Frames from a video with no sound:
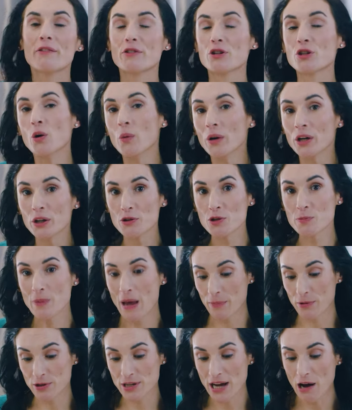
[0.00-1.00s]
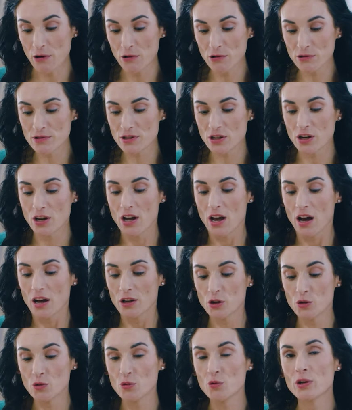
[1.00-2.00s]
You don't wanna use paper towels.
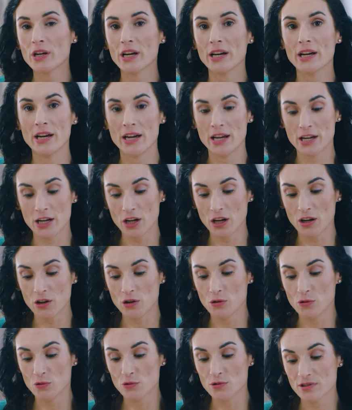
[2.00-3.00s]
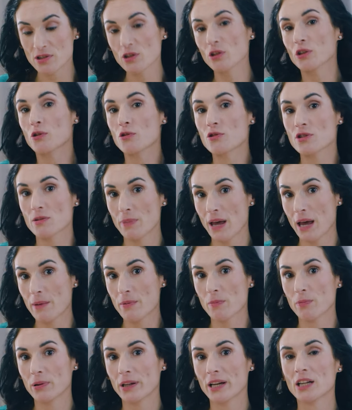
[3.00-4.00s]
You can use, still use a
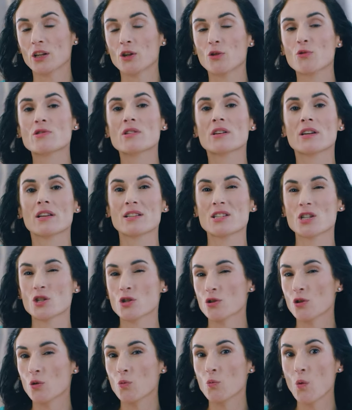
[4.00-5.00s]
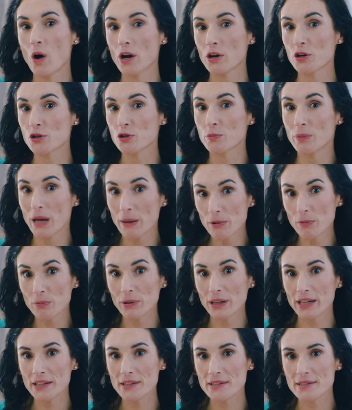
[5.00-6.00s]
paper plate, use an additional one or two paper
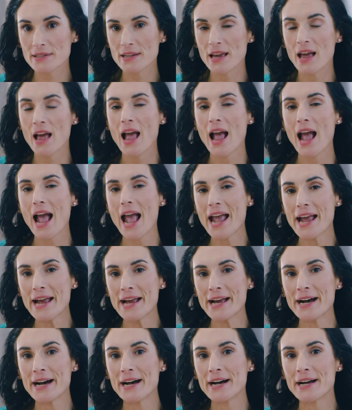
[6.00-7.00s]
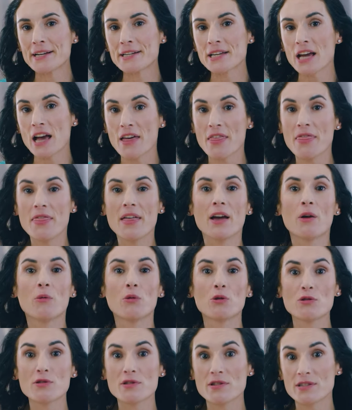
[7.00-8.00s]
plates, and they
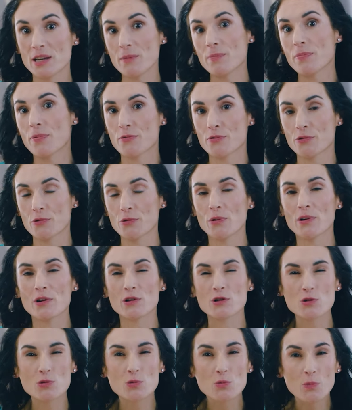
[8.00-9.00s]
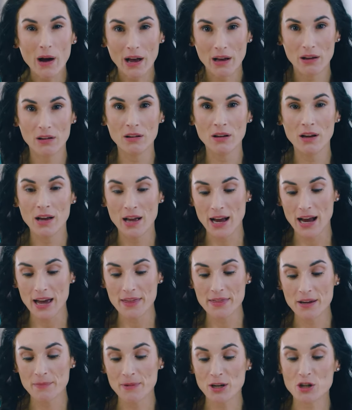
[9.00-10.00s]
will seep through as well.
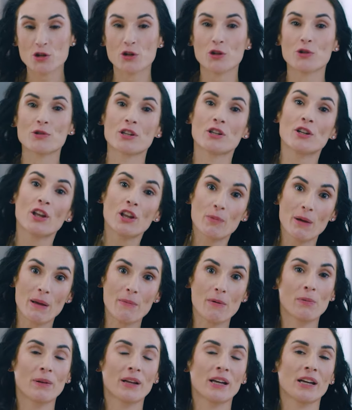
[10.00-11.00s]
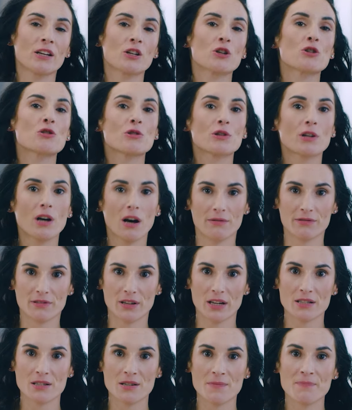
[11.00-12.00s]
And then make sure you use another paper plate to
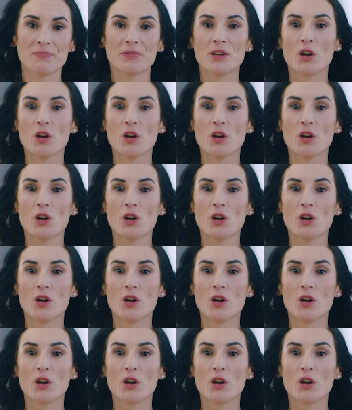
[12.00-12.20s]
cover it.